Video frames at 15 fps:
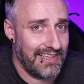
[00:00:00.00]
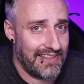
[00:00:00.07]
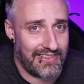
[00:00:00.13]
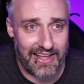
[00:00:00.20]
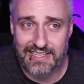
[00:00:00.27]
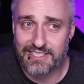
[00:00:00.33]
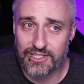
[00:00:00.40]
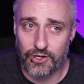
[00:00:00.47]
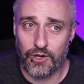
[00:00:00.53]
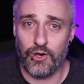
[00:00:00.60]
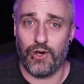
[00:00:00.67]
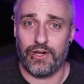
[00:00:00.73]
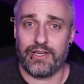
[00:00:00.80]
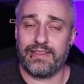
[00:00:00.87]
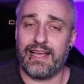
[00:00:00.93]
That's the
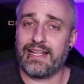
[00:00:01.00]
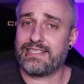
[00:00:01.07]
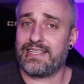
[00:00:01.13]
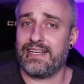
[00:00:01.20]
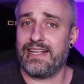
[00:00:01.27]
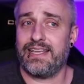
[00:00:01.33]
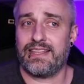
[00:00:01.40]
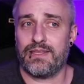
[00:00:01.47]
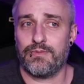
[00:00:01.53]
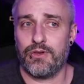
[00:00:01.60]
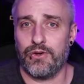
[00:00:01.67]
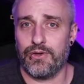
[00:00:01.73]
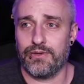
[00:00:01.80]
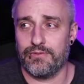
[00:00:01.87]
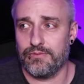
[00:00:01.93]
hook. That's going to get them
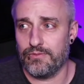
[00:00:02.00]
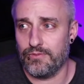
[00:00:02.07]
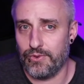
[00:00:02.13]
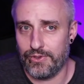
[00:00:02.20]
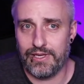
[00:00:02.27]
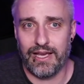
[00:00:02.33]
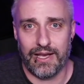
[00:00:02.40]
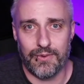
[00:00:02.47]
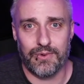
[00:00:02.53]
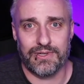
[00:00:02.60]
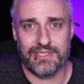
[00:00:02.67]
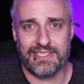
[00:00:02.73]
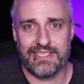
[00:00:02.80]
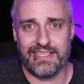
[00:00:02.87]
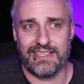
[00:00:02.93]
going, well, yeah, I want
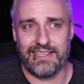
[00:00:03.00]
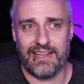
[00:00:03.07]
to see.